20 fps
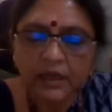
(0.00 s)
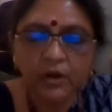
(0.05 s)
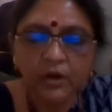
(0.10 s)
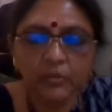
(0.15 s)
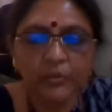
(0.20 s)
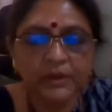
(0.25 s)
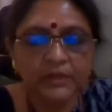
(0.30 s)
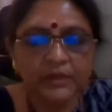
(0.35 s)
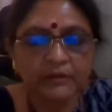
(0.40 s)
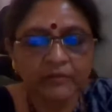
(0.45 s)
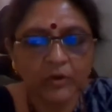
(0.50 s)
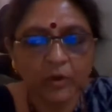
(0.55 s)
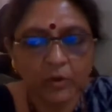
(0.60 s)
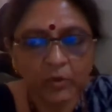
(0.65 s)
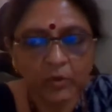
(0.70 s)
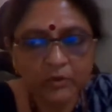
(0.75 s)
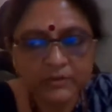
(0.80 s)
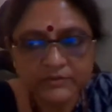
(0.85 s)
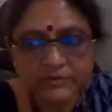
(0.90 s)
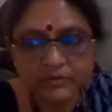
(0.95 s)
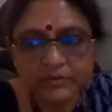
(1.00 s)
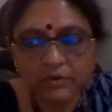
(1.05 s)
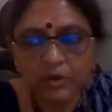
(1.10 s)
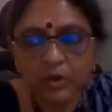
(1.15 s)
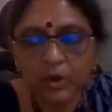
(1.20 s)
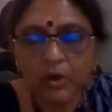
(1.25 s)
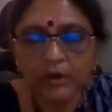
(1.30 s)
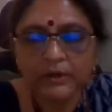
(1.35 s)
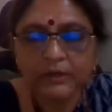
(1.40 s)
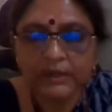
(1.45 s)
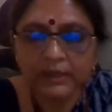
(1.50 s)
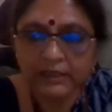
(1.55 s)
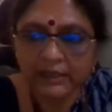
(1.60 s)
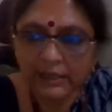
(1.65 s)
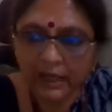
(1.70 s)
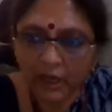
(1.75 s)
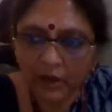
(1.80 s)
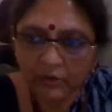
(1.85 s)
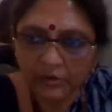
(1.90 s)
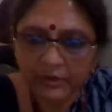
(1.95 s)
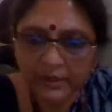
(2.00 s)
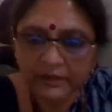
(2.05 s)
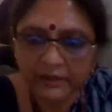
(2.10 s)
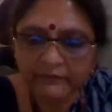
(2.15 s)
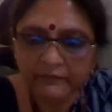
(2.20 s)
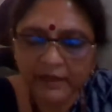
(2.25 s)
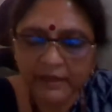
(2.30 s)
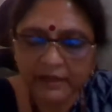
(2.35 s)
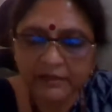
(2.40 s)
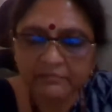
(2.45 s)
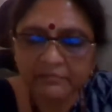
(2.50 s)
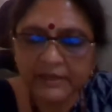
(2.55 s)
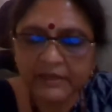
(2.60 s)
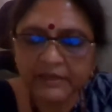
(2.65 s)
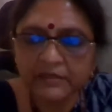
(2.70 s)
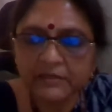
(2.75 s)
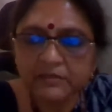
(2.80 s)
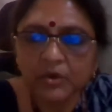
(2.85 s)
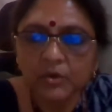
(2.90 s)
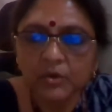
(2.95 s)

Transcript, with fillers: We've also got a cloud environment,